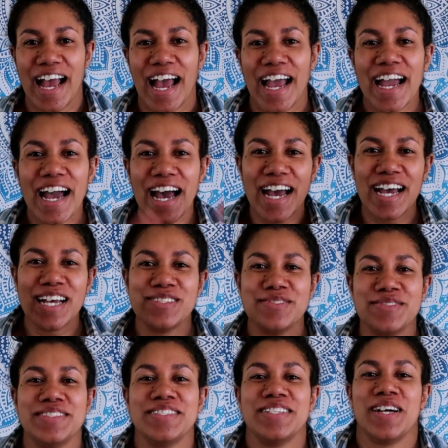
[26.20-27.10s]
Hey
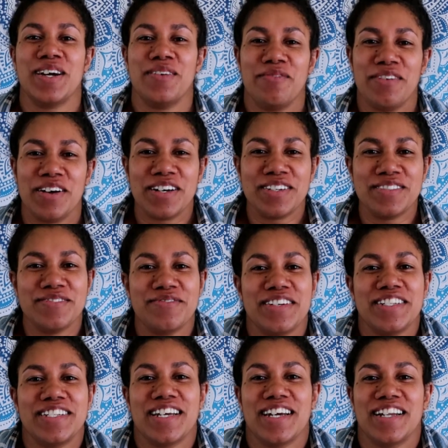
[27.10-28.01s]
guys, what's up? Welcome to
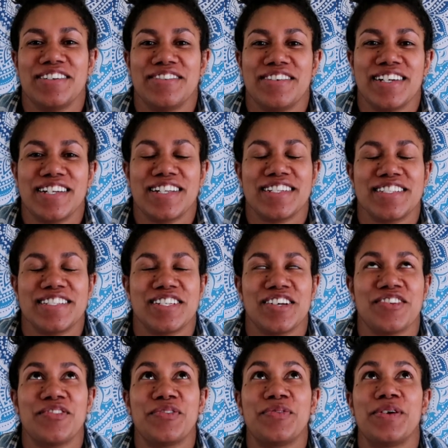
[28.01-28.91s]
my channel. It is
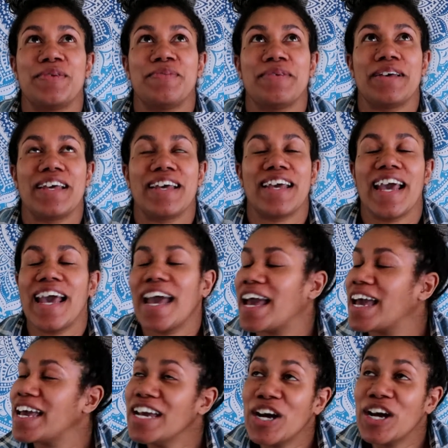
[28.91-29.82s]
surferwannabe
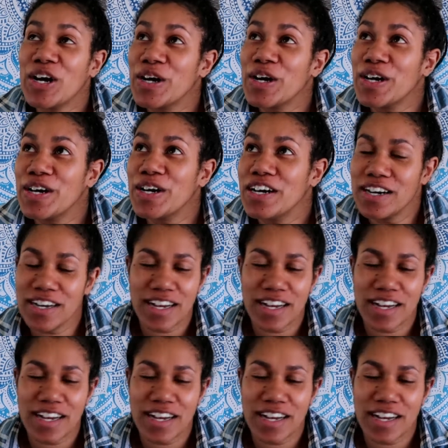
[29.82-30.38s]
here.